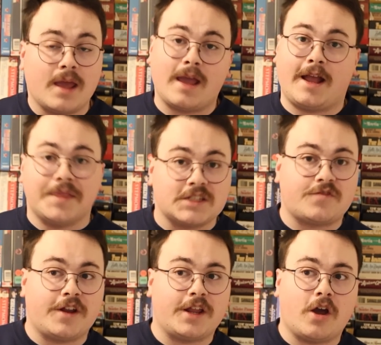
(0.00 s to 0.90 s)
In this
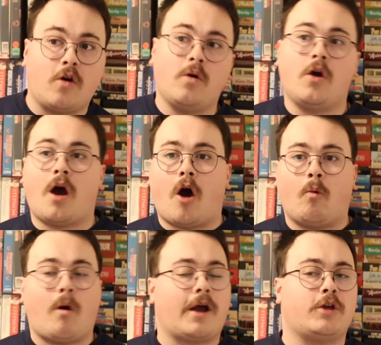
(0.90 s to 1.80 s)
video, I'll
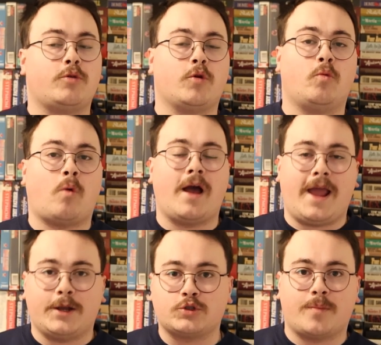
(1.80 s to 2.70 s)
walk you through what
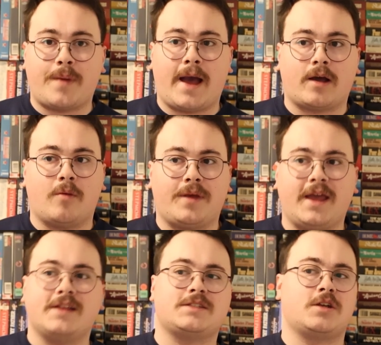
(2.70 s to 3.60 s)
Entra Backup
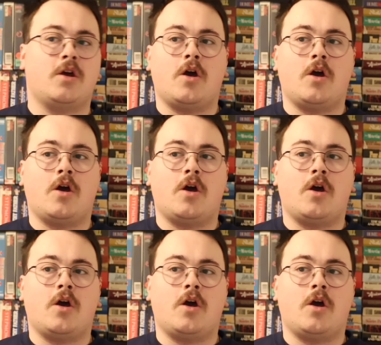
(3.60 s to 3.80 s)
is,